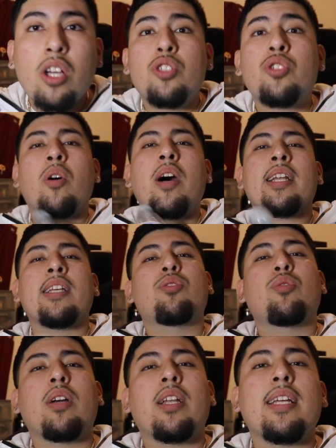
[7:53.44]
Joan y
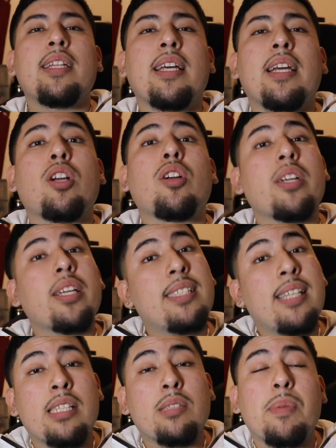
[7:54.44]
su Elite,
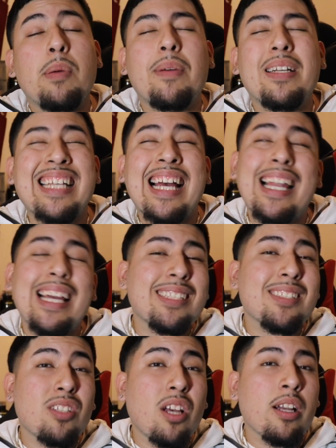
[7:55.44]
Cookies and las Pipas. I like
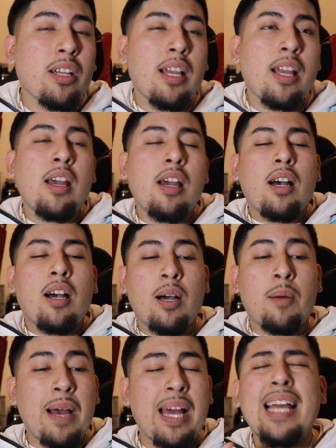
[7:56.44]
the song.
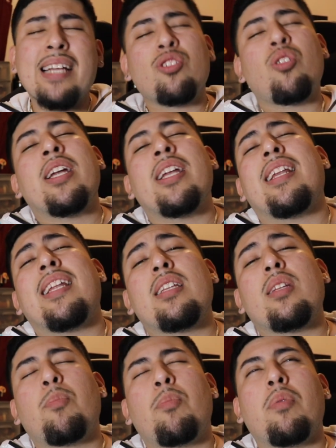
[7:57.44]
I like Joan
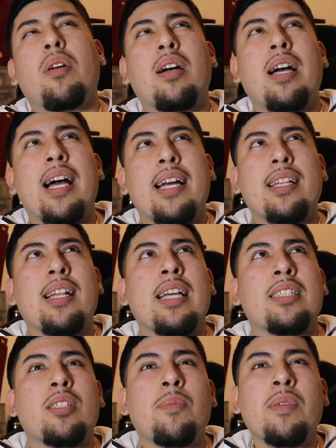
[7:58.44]
Elite, but
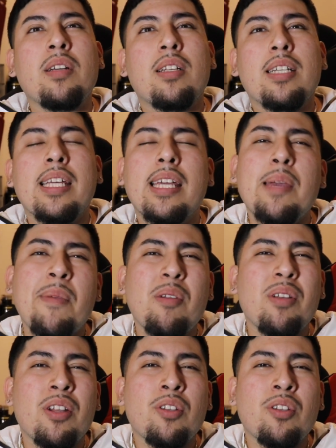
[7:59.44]
like someone, he came out with a